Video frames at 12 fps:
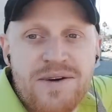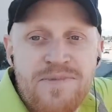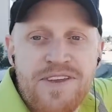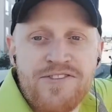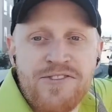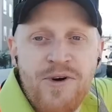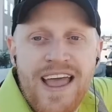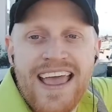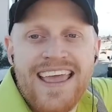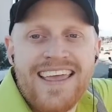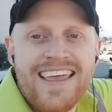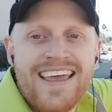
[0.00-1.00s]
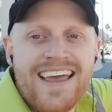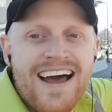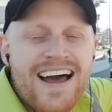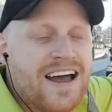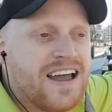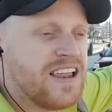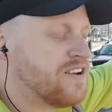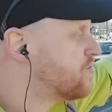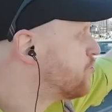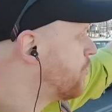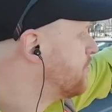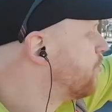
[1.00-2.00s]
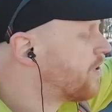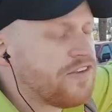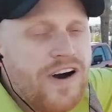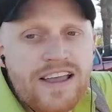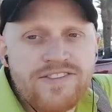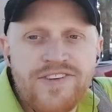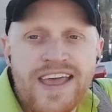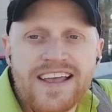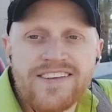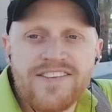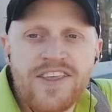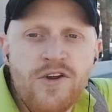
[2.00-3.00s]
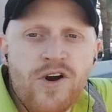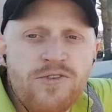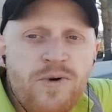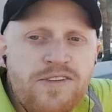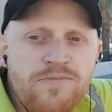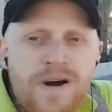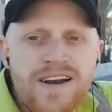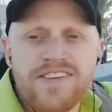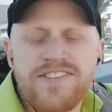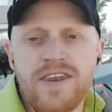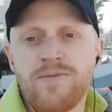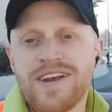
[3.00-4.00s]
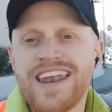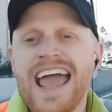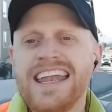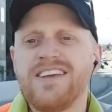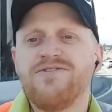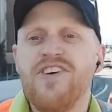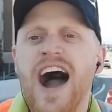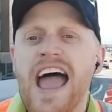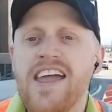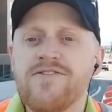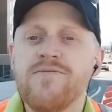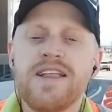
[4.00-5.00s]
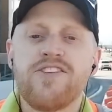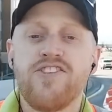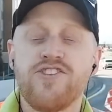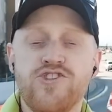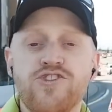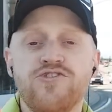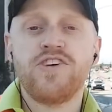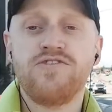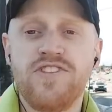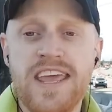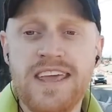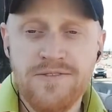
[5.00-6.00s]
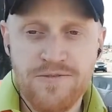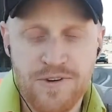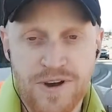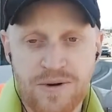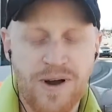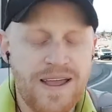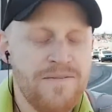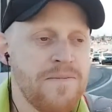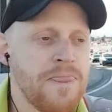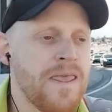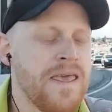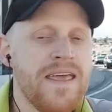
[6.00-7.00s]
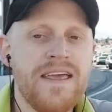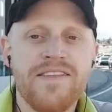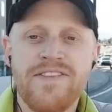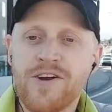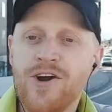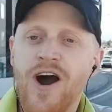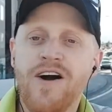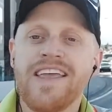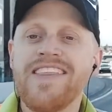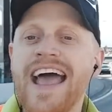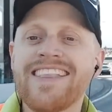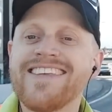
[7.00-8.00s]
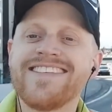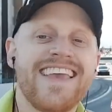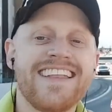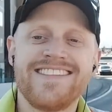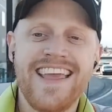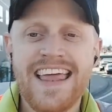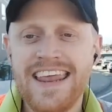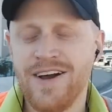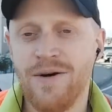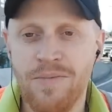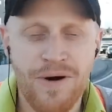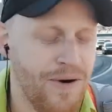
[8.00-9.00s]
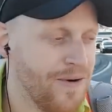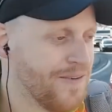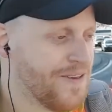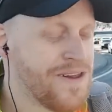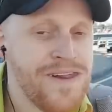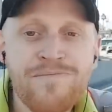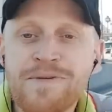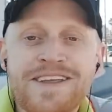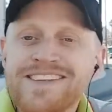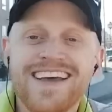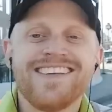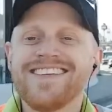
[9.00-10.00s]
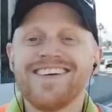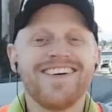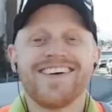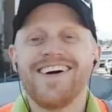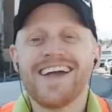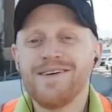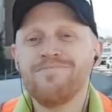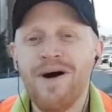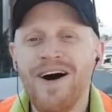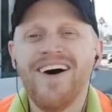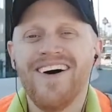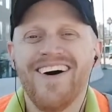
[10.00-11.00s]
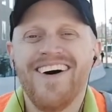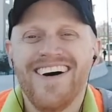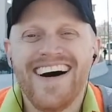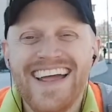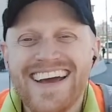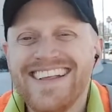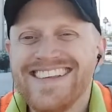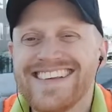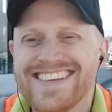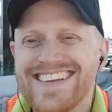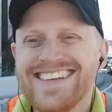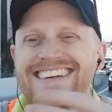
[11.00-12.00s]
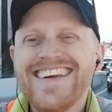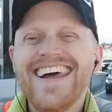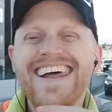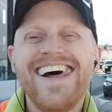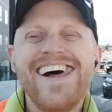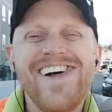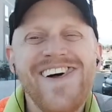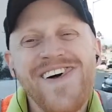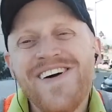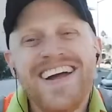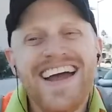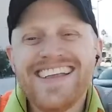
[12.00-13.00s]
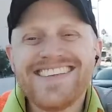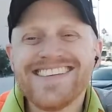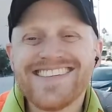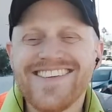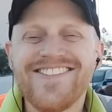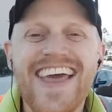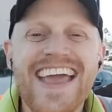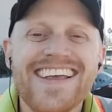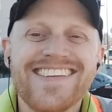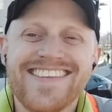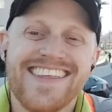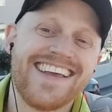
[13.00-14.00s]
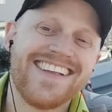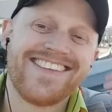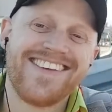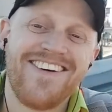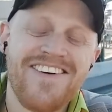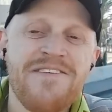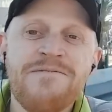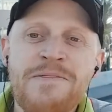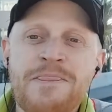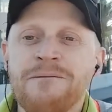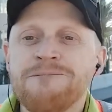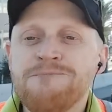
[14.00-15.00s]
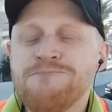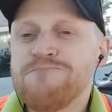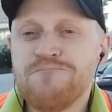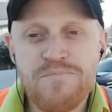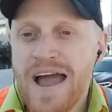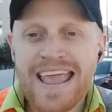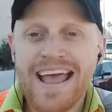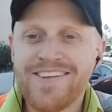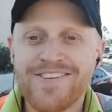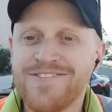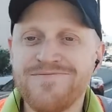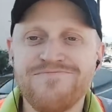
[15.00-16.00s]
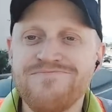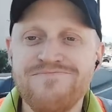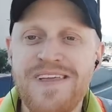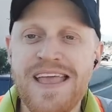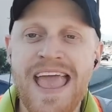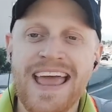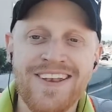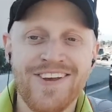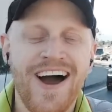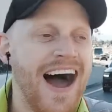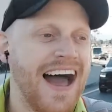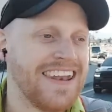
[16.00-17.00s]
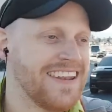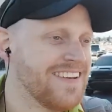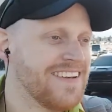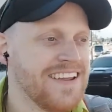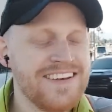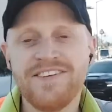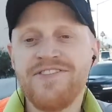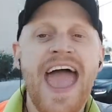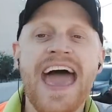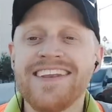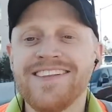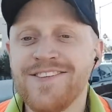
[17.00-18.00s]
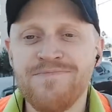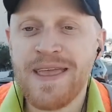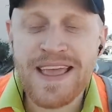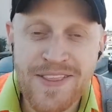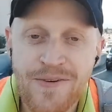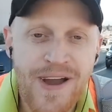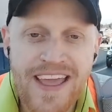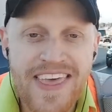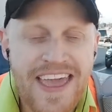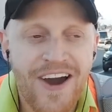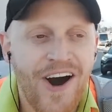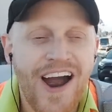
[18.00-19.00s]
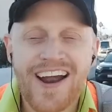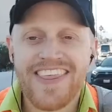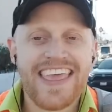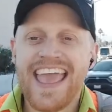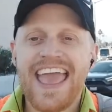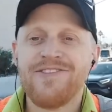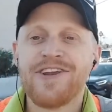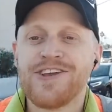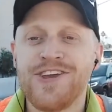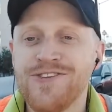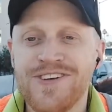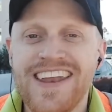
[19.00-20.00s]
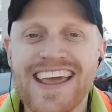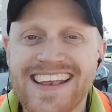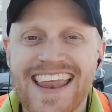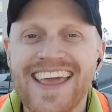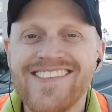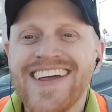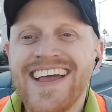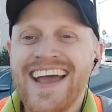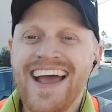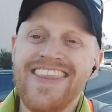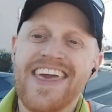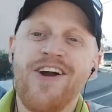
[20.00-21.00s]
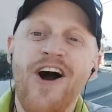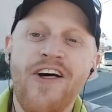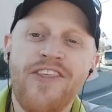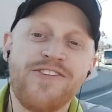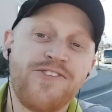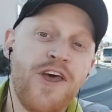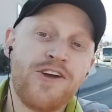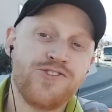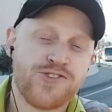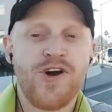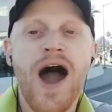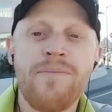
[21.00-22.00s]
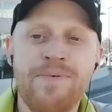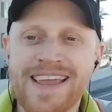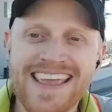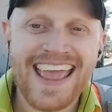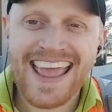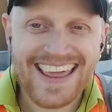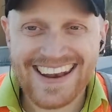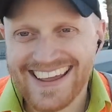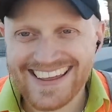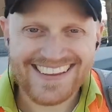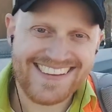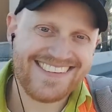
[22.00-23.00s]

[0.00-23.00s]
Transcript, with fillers: up this way uh, toward North Las Vegas in the northwest part of the city where 95 meets the 215 freeway. They're calling that the Centennial Bowl, but it doesn't look like a bowl. it just, it's just the Vegas thing. And so I guess NDOT and Nevadans being the way they are, they gave it a cute nickname and they call this Dropicana.